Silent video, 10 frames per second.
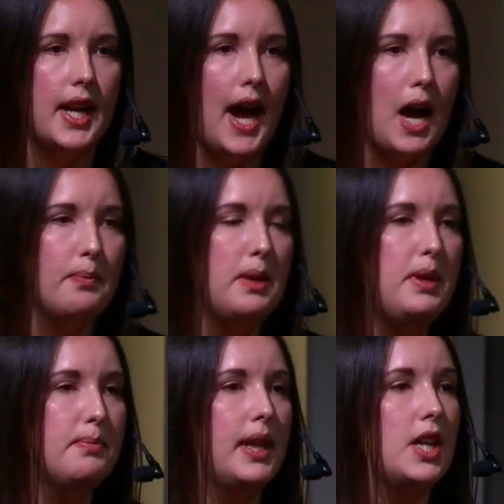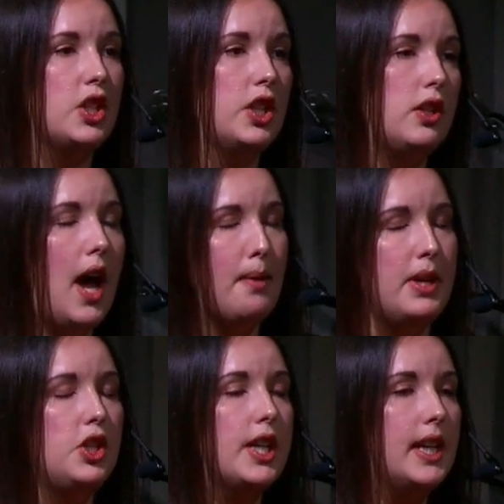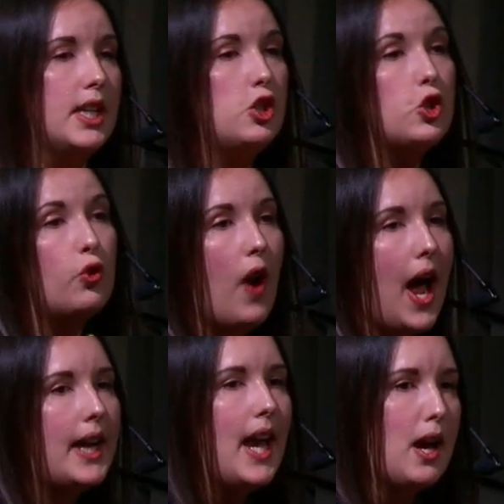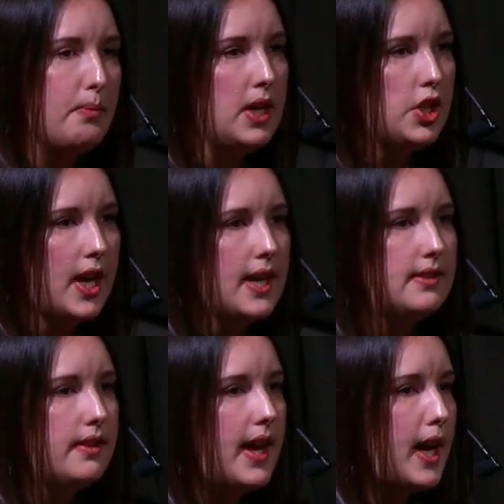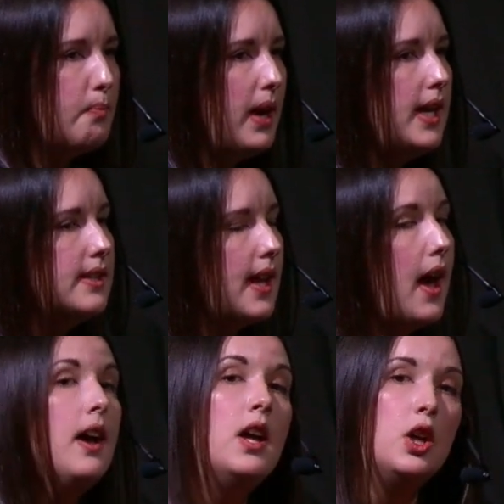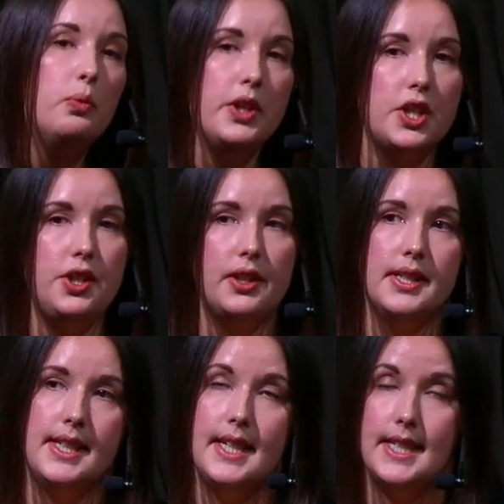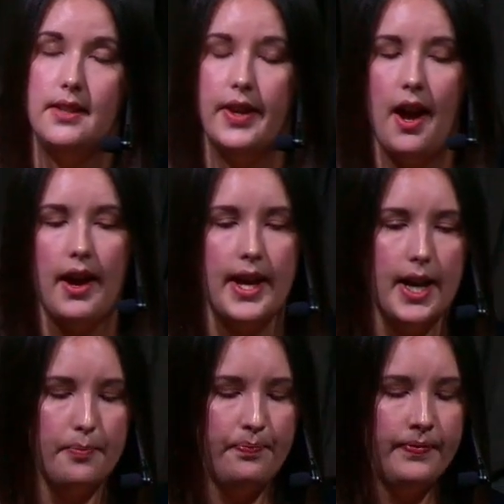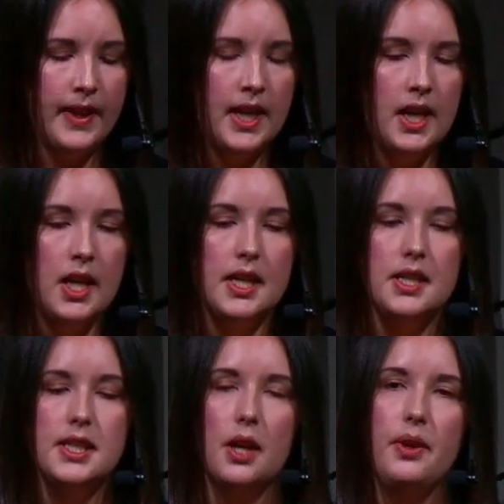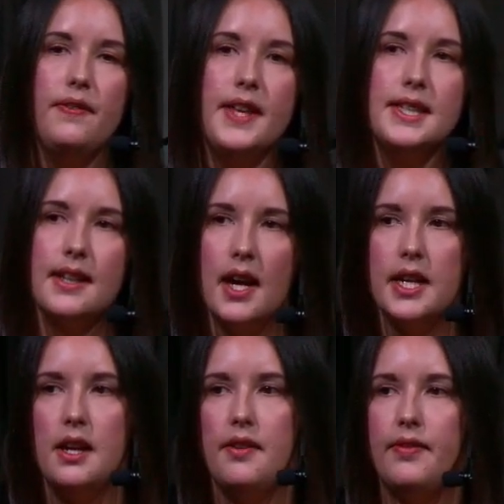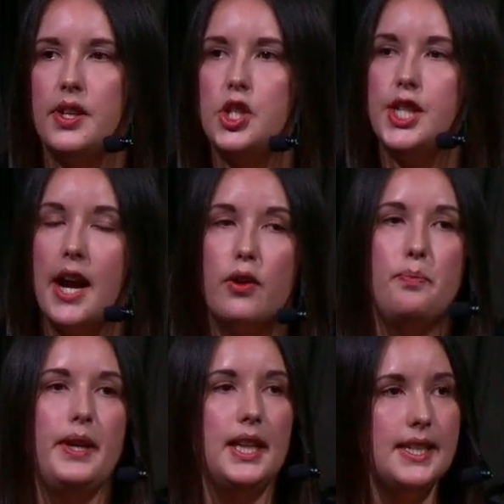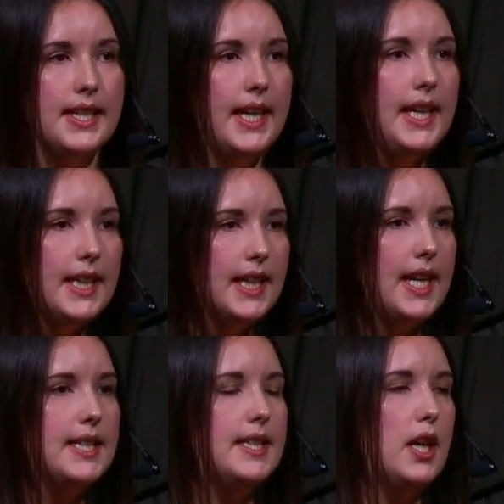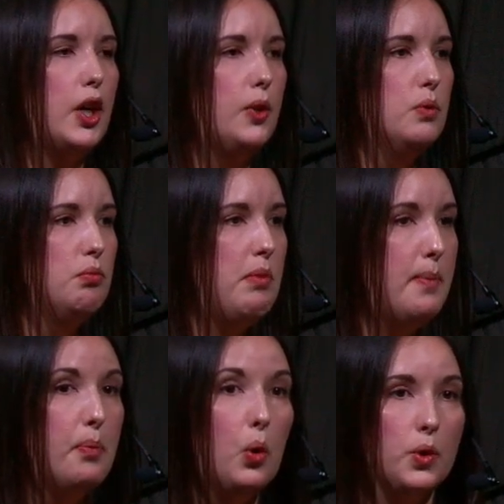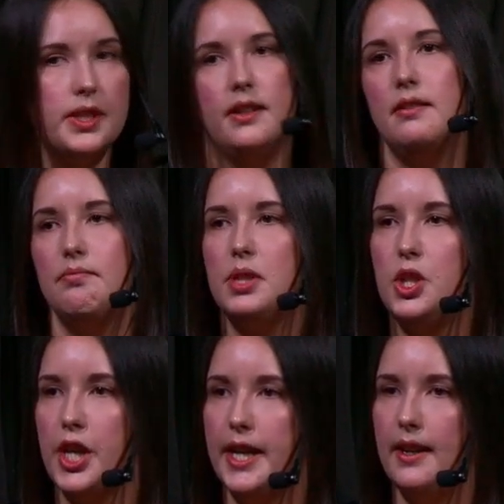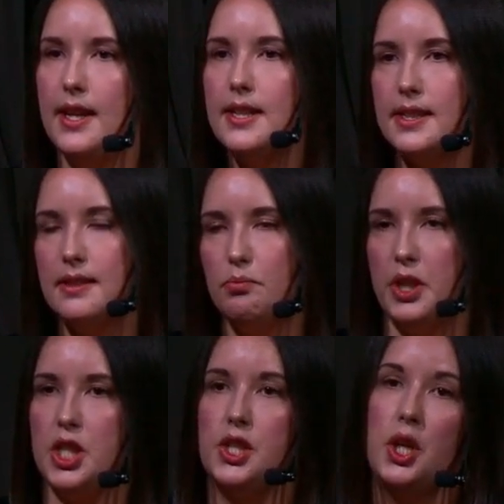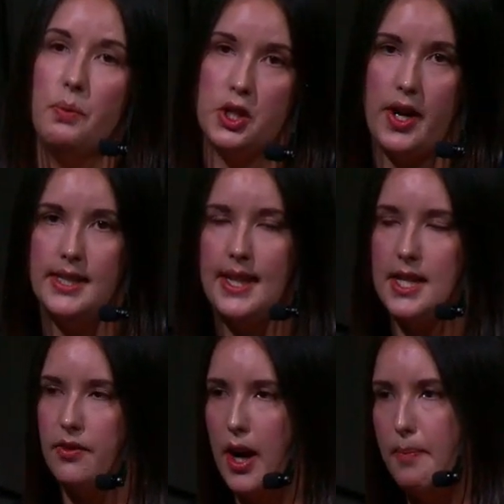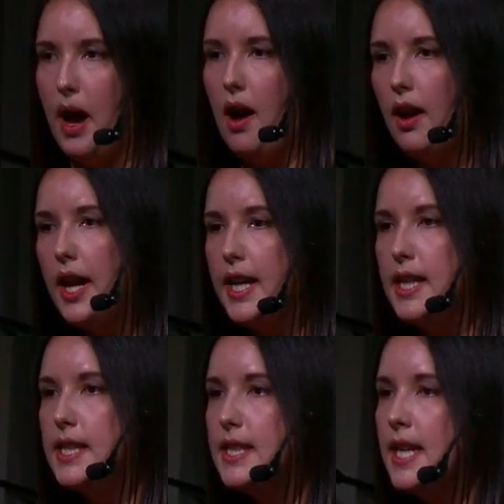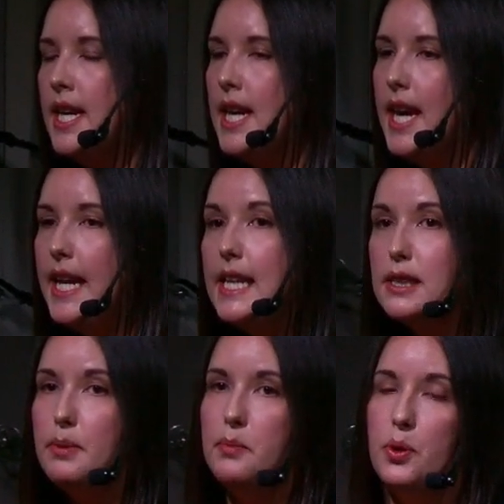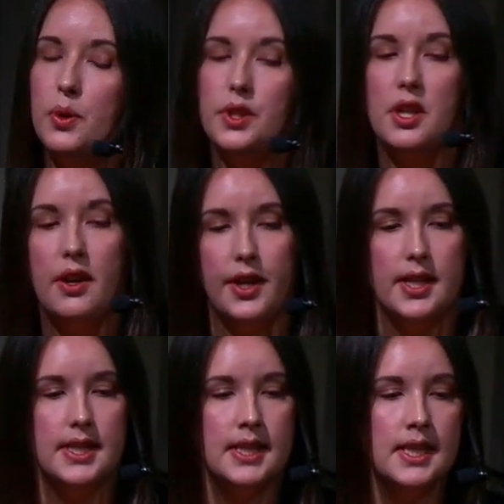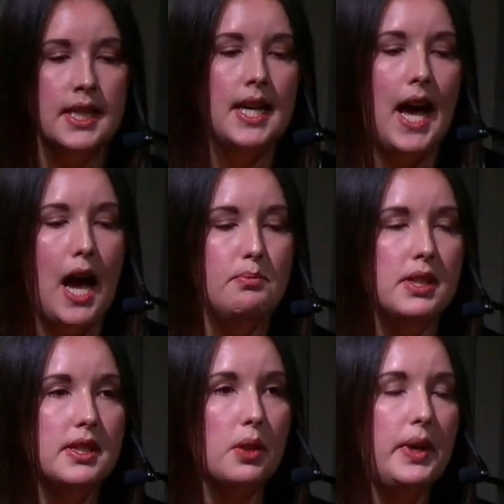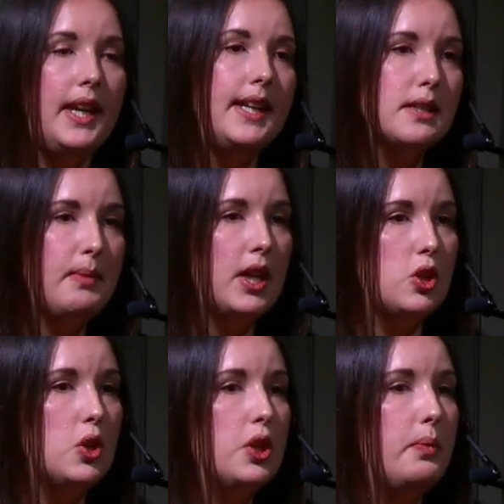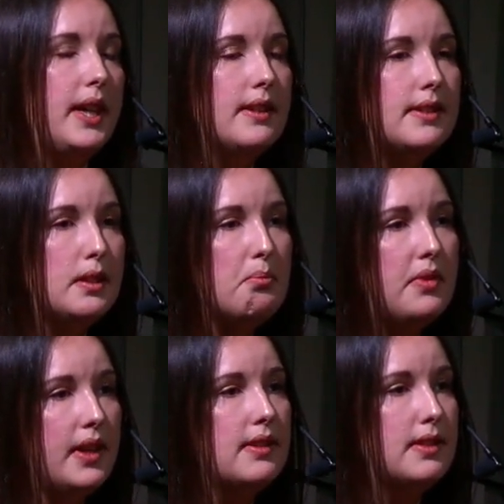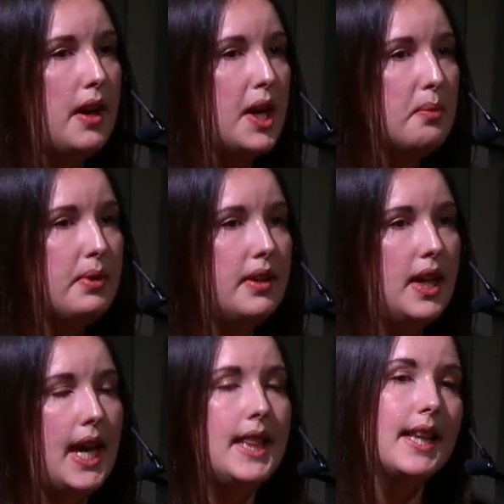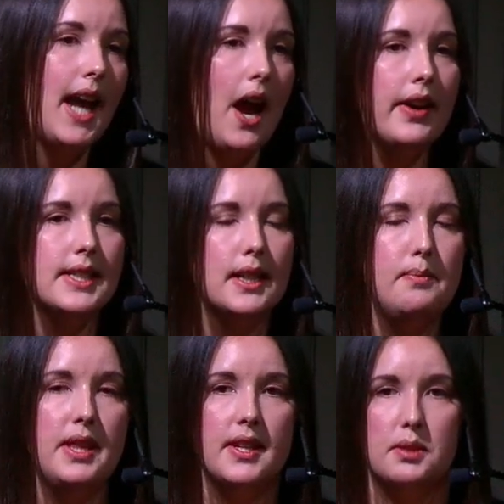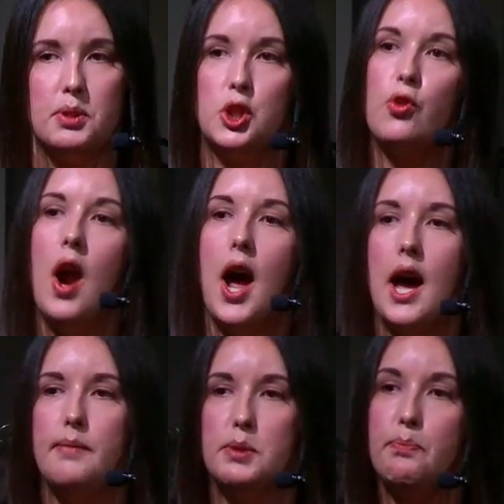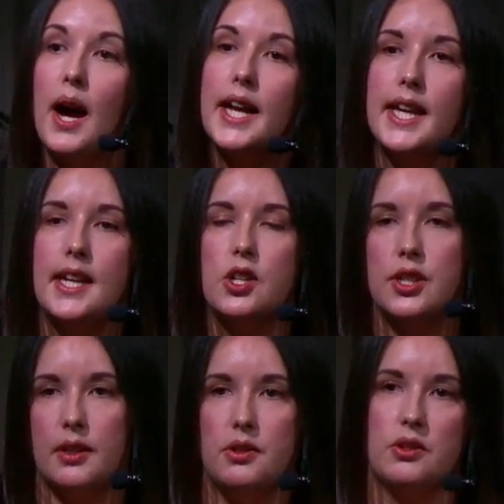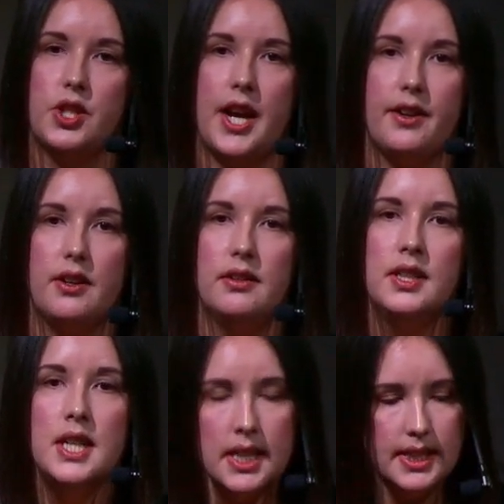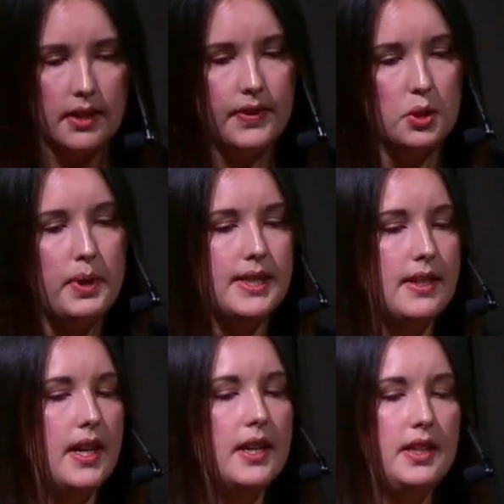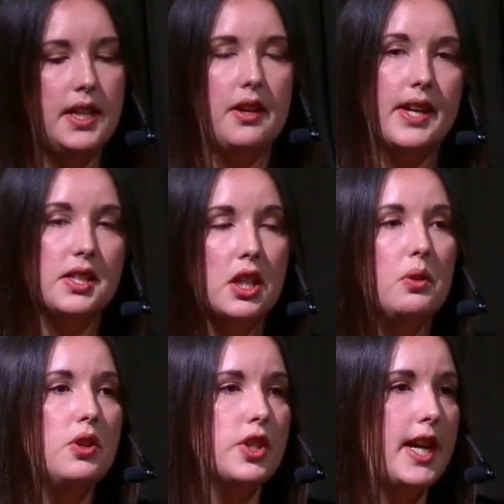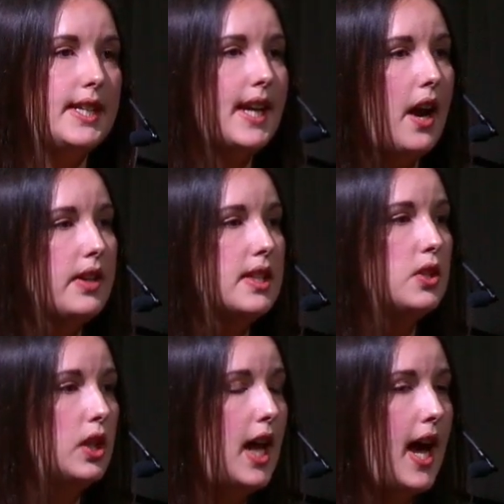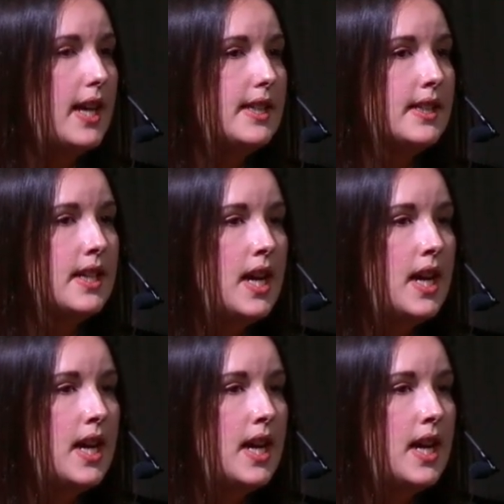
at how many journalists track how many shares that their campaigns get, which, as you can see, is even higher. So if this kind of shareability is so important to journalists, which is who we're trying to get to write about our clients, it needs to be important to us. So we need to make sure that we can sum things up in the character limit that's prescribed by each social channel. So for Twitter, that's 280 characters or less.